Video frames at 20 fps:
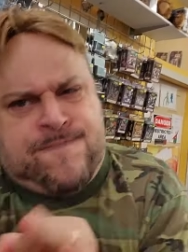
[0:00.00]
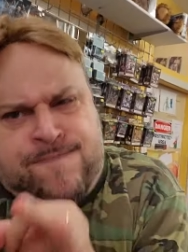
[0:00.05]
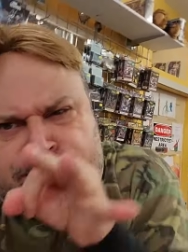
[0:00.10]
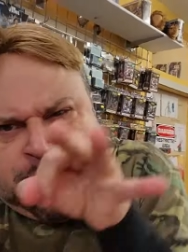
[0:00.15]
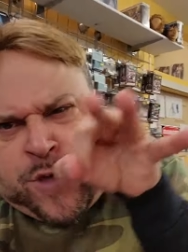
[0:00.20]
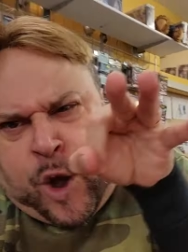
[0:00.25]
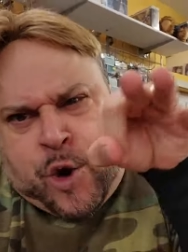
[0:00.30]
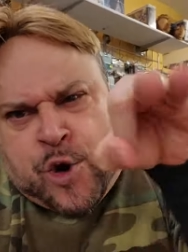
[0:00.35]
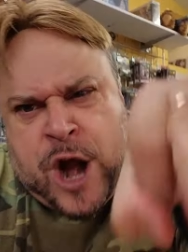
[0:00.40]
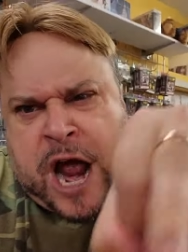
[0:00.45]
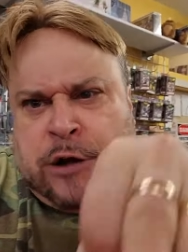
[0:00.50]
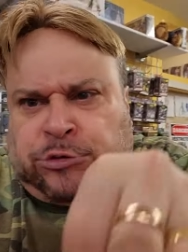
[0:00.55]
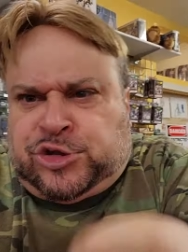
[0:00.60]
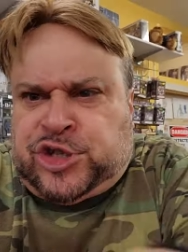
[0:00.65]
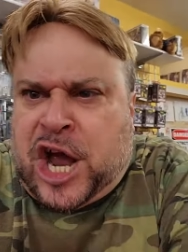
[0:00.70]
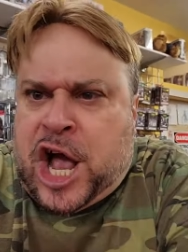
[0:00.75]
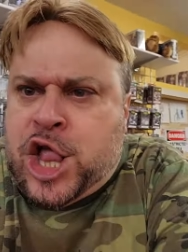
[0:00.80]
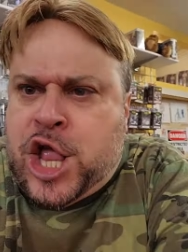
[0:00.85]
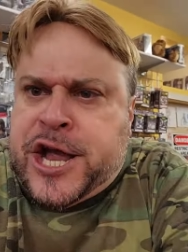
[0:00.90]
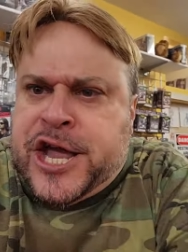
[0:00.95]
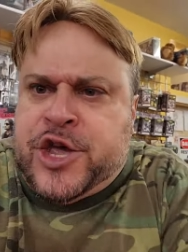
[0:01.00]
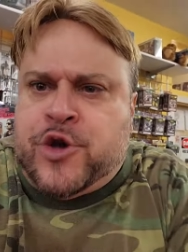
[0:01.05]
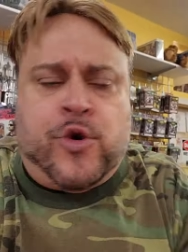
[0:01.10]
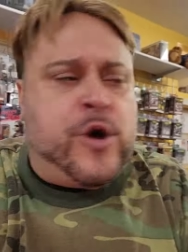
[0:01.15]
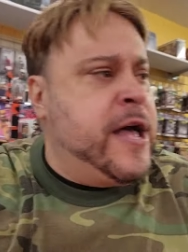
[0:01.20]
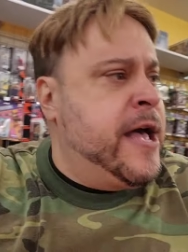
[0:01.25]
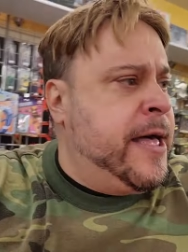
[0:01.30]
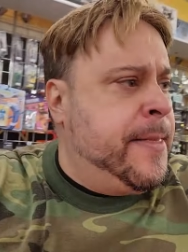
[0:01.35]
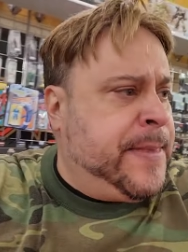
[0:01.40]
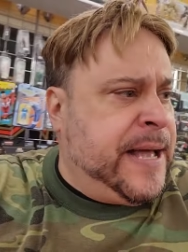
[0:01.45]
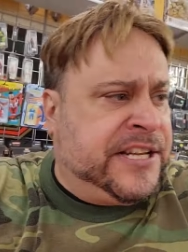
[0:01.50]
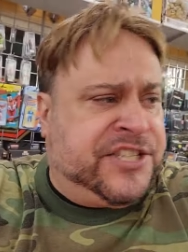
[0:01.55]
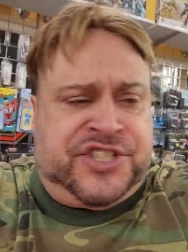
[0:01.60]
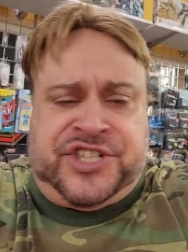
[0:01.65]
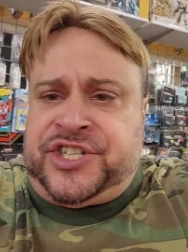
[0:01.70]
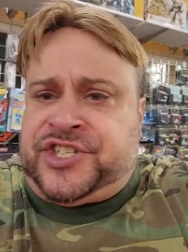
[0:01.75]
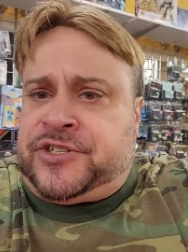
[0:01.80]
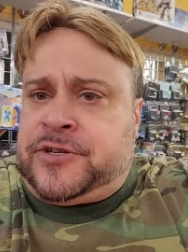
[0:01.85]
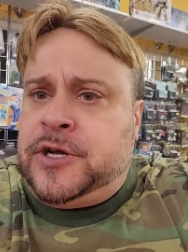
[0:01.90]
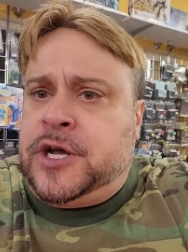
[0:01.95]
They're now telling you. That's
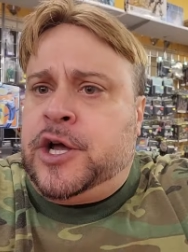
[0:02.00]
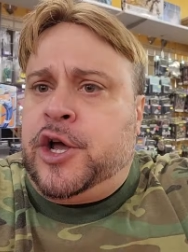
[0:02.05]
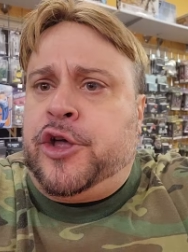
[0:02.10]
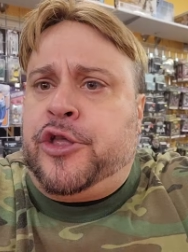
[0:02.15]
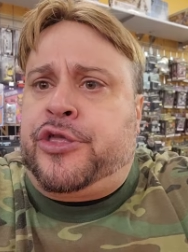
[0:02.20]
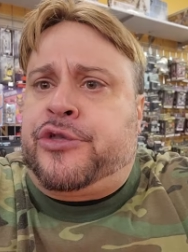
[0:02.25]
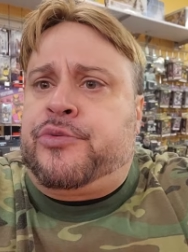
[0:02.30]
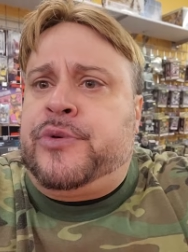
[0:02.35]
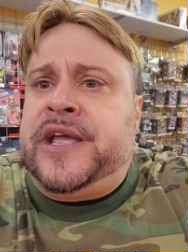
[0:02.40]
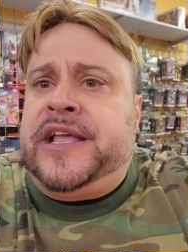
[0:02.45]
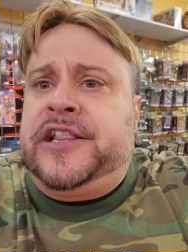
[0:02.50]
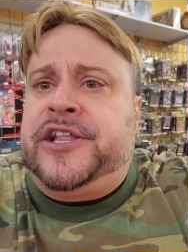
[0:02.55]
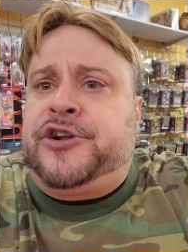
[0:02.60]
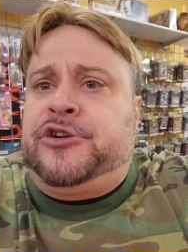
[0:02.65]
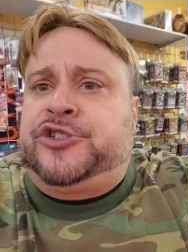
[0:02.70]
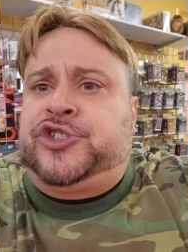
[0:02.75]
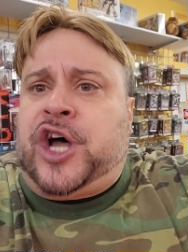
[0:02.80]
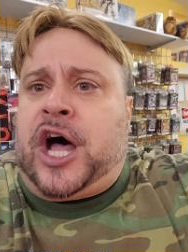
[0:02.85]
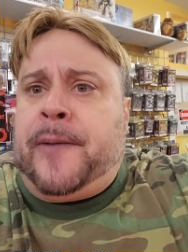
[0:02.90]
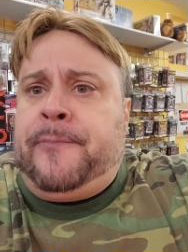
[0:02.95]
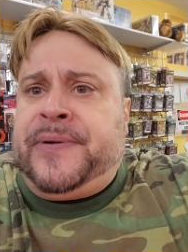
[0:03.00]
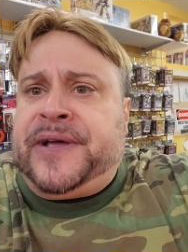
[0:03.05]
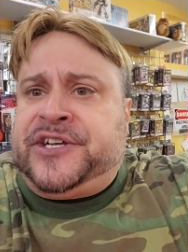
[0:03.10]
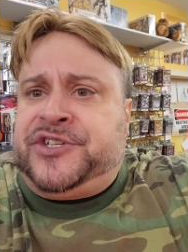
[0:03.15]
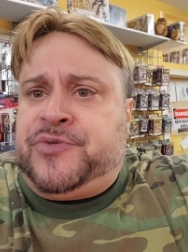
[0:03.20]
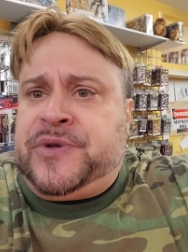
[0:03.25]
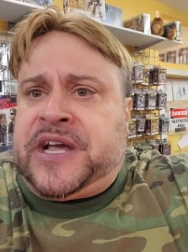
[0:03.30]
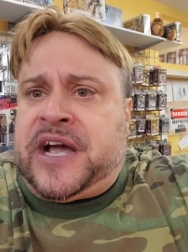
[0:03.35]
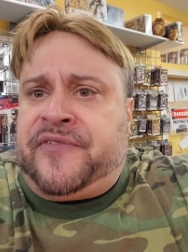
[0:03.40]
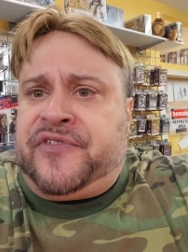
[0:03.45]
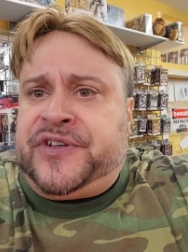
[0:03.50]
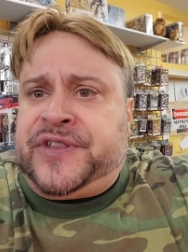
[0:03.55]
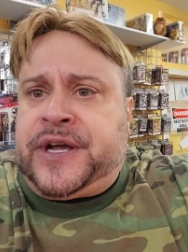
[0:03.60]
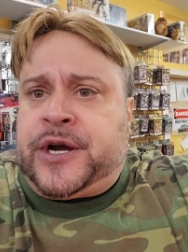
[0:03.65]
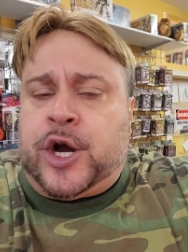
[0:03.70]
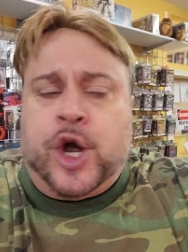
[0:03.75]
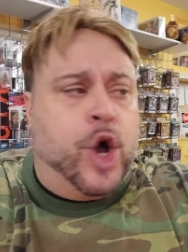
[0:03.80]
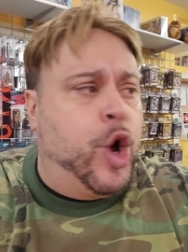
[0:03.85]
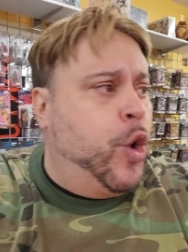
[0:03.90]
just three little topics we covered there.